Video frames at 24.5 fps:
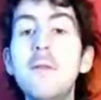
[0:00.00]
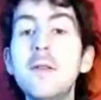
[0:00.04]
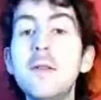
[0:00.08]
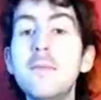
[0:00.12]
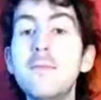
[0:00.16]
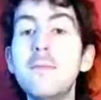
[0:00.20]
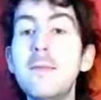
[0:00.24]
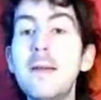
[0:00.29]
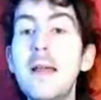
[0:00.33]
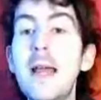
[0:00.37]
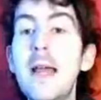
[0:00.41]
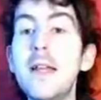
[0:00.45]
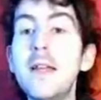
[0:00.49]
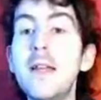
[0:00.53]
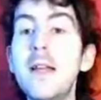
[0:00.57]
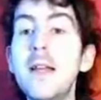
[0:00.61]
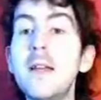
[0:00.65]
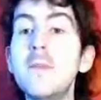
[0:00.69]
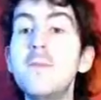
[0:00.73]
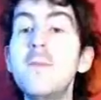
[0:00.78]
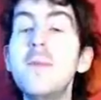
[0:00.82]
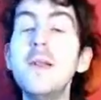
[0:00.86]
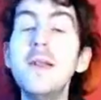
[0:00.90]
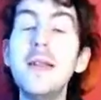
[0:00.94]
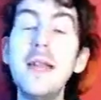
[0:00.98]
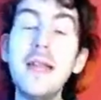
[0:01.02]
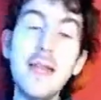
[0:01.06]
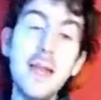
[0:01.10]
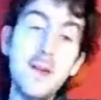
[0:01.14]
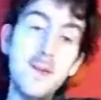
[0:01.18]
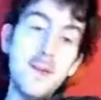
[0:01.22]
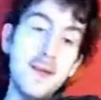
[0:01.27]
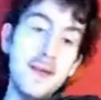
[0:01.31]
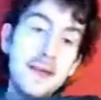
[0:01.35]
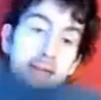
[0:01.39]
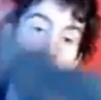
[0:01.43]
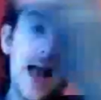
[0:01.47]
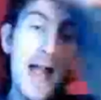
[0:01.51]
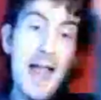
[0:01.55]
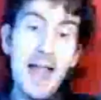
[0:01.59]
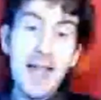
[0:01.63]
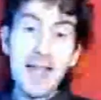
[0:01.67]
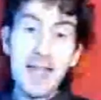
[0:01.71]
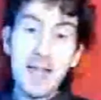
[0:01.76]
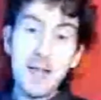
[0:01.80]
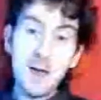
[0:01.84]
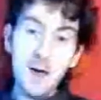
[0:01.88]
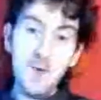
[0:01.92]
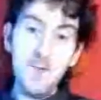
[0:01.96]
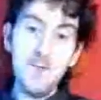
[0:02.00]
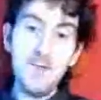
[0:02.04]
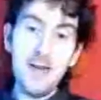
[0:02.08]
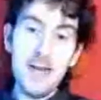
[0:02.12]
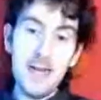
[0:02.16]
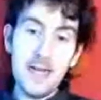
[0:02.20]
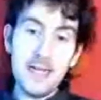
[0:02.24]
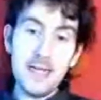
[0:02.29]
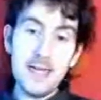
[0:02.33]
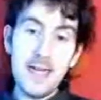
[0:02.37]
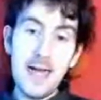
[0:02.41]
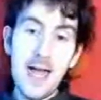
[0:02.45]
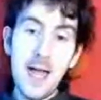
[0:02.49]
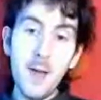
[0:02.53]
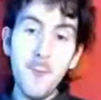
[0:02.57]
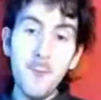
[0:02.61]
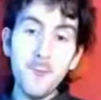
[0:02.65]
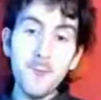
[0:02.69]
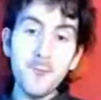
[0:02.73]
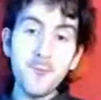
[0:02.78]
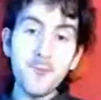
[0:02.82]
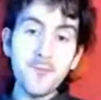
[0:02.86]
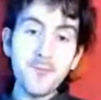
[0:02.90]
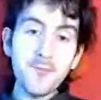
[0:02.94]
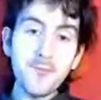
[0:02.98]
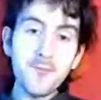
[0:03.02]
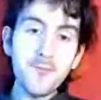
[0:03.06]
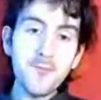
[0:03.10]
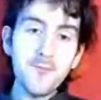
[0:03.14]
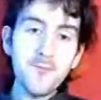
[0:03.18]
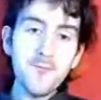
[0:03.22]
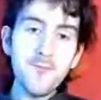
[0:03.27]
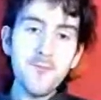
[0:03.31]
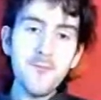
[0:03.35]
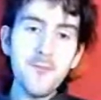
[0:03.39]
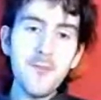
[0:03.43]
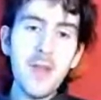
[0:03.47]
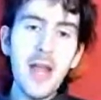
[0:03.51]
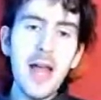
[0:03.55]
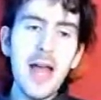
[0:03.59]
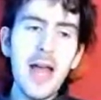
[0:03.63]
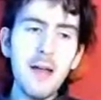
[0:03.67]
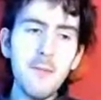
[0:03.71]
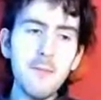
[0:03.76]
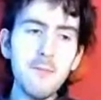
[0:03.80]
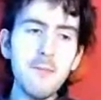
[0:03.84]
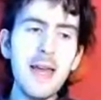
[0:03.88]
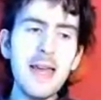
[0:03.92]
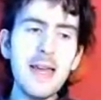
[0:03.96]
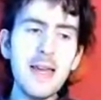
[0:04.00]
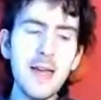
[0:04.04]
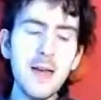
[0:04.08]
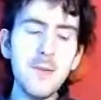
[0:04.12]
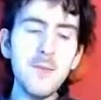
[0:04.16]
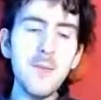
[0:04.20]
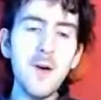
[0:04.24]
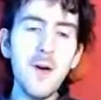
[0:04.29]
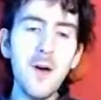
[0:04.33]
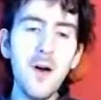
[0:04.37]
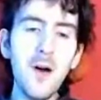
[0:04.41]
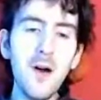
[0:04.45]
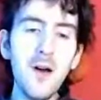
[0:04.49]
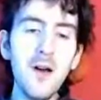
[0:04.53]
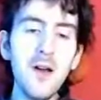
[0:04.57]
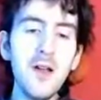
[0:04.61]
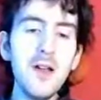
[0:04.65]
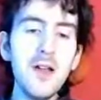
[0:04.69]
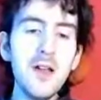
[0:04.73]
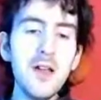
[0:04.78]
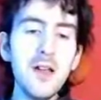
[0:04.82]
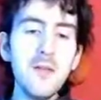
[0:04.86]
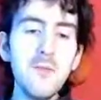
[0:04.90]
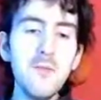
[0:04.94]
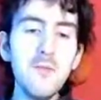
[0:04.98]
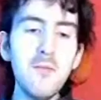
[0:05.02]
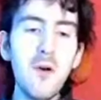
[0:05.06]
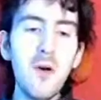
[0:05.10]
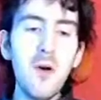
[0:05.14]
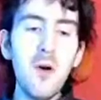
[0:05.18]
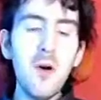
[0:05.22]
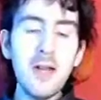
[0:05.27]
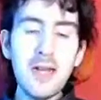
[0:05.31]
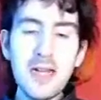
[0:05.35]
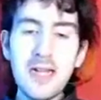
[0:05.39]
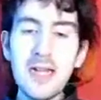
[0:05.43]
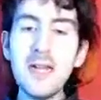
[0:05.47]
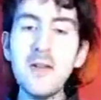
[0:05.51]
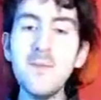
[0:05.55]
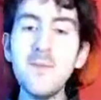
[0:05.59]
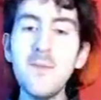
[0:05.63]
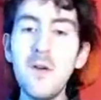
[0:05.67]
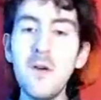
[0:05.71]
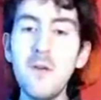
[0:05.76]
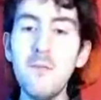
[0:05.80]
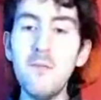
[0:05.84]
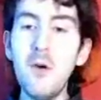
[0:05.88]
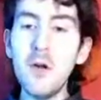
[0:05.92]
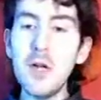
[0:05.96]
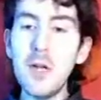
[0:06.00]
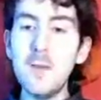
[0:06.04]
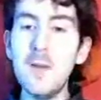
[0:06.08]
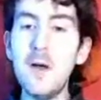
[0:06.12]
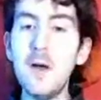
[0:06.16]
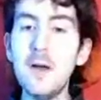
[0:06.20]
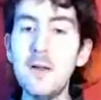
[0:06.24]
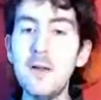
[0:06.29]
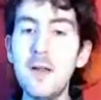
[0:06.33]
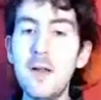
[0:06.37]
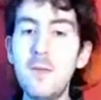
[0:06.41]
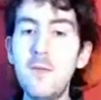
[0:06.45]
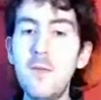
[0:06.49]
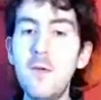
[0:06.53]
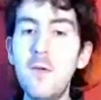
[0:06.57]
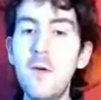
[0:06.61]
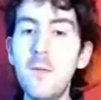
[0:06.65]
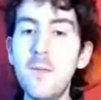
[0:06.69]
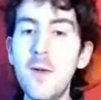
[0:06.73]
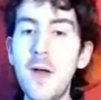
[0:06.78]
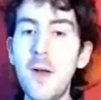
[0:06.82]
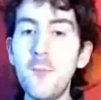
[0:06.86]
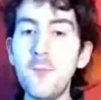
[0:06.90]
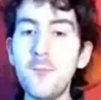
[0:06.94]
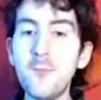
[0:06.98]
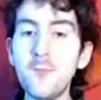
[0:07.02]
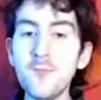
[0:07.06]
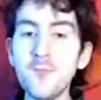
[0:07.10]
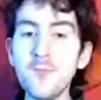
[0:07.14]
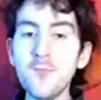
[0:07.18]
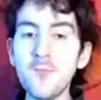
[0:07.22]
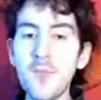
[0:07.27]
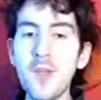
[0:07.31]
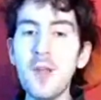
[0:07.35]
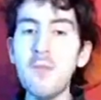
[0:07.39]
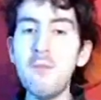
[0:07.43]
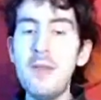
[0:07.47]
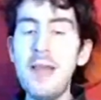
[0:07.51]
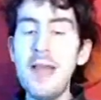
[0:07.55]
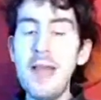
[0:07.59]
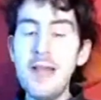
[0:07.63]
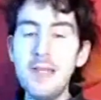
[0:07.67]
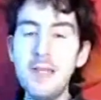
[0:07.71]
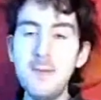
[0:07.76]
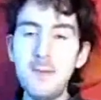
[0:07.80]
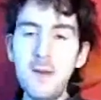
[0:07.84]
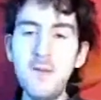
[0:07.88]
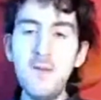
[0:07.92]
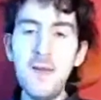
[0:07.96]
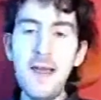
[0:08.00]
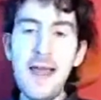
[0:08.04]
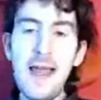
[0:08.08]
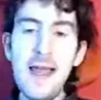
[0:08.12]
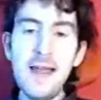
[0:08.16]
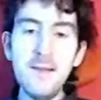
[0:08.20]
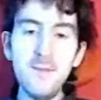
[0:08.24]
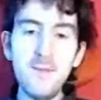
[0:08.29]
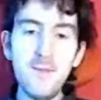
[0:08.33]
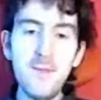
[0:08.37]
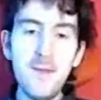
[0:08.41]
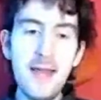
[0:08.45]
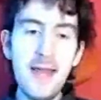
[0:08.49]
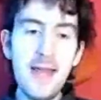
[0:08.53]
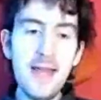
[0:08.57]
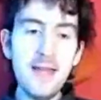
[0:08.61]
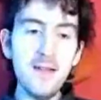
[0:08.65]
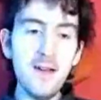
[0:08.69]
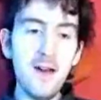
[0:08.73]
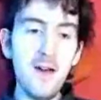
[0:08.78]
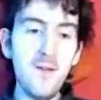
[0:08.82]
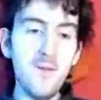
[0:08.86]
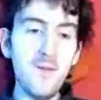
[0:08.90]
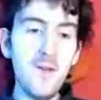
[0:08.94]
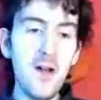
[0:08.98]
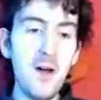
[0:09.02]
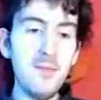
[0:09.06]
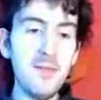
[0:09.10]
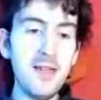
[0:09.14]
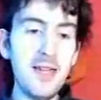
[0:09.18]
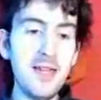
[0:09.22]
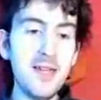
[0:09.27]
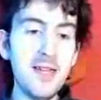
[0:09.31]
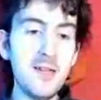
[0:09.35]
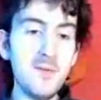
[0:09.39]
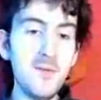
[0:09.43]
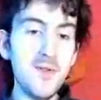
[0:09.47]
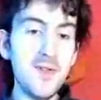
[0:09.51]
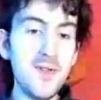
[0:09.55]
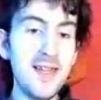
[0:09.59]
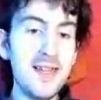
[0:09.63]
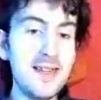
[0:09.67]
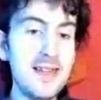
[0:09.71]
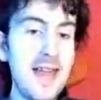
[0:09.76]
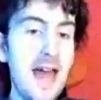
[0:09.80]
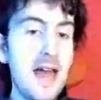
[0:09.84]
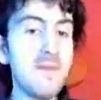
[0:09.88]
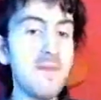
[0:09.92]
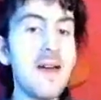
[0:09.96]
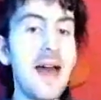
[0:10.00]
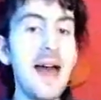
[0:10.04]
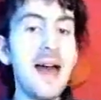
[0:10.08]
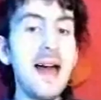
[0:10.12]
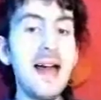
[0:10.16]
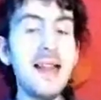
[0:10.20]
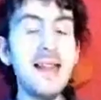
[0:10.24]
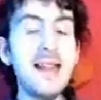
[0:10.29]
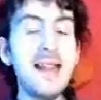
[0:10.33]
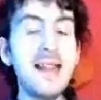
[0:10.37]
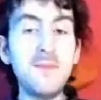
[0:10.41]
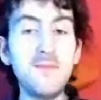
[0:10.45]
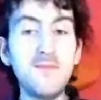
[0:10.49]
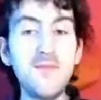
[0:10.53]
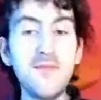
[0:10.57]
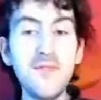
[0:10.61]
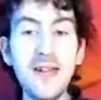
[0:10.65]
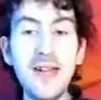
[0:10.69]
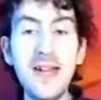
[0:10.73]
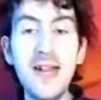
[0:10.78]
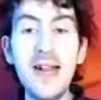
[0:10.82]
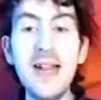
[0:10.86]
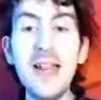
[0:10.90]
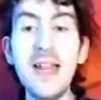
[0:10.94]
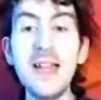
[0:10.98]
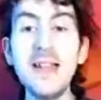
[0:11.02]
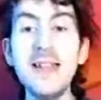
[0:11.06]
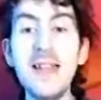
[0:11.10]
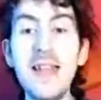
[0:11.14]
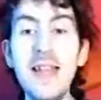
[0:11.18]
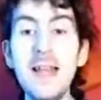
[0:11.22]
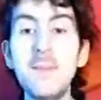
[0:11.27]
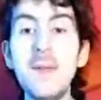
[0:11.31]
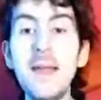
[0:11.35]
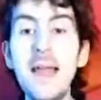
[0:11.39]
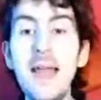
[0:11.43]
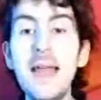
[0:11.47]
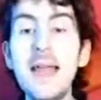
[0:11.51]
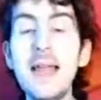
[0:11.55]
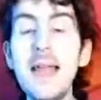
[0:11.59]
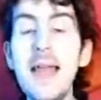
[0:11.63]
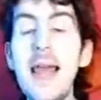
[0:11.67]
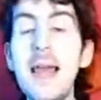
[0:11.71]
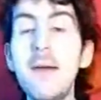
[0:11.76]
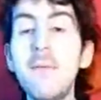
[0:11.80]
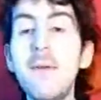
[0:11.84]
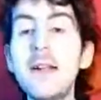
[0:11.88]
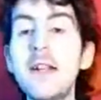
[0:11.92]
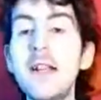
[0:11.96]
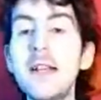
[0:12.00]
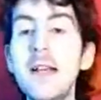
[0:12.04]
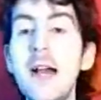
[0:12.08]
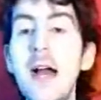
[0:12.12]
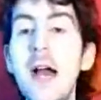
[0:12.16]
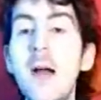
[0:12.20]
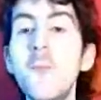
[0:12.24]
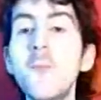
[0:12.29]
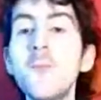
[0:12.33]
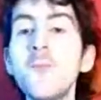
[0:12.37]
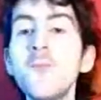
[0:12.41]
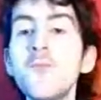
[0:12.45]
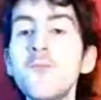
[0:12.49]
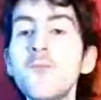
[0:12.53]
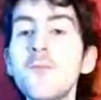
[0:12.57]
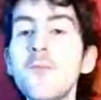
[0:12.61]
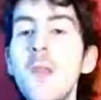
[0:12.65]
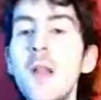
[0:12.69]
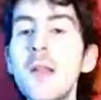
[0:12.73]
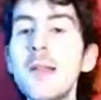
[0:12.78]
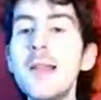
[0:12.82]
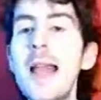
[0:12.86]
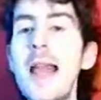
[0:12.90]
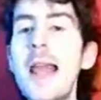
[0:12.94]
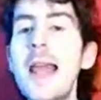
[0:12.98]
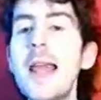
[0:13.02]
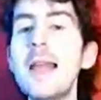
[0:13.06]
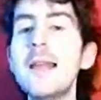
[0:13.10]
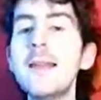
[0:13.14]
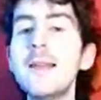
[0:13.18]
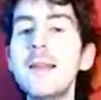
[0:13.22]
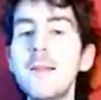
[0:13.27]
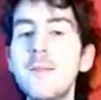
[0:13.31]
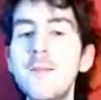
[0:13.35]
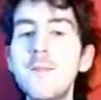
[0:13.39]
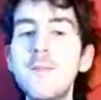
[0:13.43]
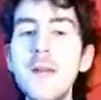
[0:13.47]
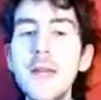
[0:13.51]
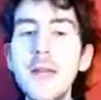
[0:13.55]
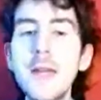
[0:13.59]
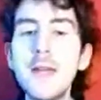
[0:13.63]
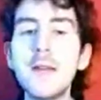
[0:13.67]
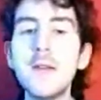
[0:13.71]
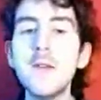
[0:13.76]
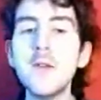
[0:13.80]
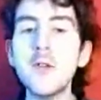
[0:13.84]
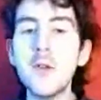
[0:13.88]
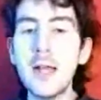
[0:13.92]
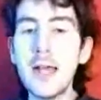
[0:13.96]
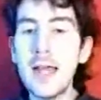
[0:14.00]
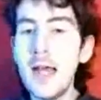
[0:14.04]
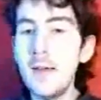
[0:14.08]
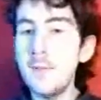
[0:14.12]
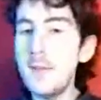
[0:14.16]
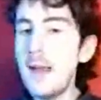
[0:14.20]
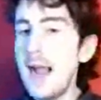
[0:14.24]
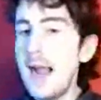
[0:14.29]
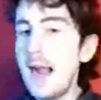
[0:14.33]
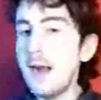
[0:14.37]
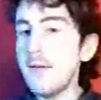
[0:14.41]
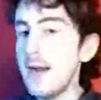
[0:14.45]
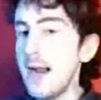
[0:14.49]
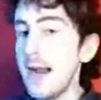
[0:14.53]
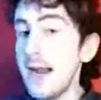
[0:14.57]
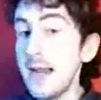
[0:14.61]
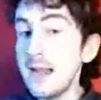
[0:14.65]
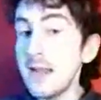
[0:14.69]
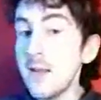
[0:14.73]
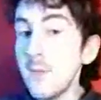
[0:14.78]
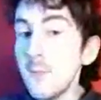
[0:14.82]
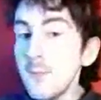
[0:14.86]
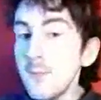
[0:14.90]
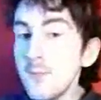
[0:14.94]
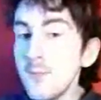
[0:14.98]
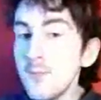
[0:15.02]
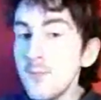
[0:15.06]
we're going to do a completely different take on Rita and make her more evil, more diabolical, and more of a being to be feared of rather than someone to laugh at, and that's brilliant. You see at the beginning here when she's kind of dazed, confused, trying to get her bearings,